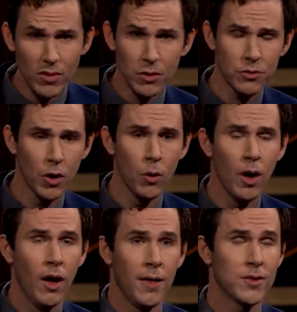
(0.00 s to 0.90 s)
So
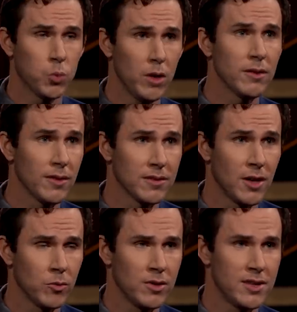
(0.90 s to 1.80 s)
that's one thing that's
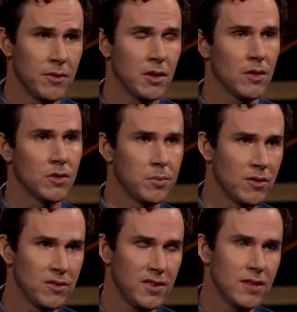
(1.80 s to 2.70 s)
not written down. They leave it up
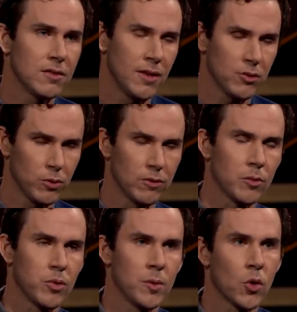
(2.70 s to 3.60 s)
to the states, and that's what the
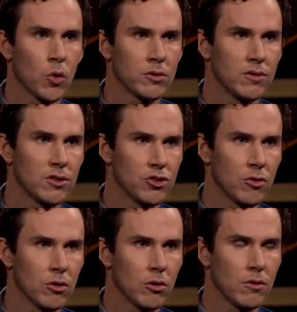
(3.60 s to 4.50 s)
Supreme Court decision
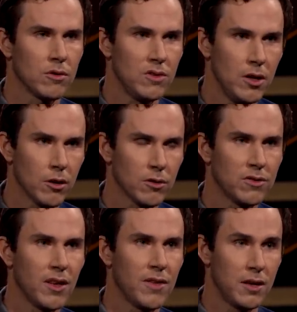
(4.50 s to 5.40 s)
earlier this year
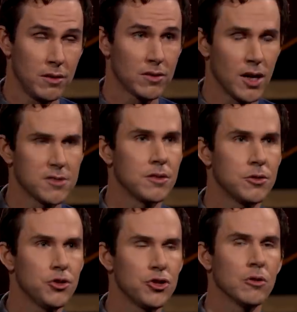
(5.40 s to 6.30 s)
said, that it is
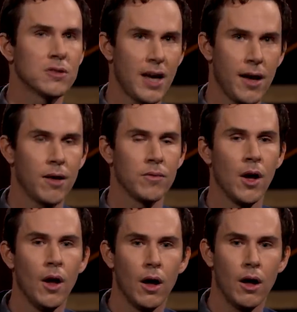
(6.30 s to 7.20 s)
constitutional to have
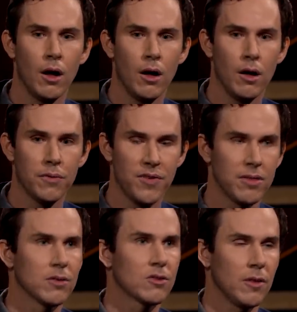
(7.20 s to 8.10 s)

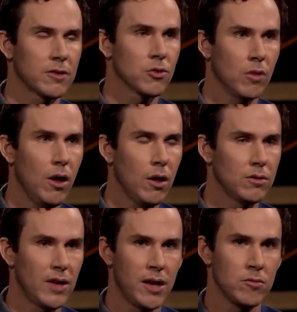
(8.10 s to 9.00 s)
faithless elector
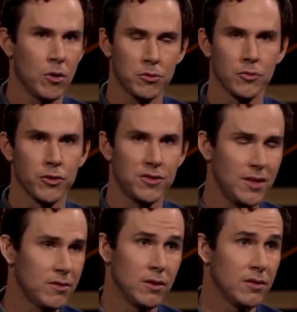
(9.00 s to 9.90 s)
laws, and also for
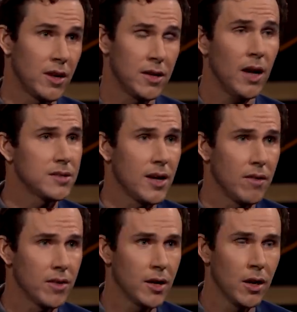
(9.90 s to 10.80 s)
states to decide not to
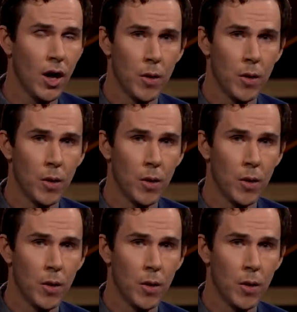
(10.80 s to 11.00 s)
have that.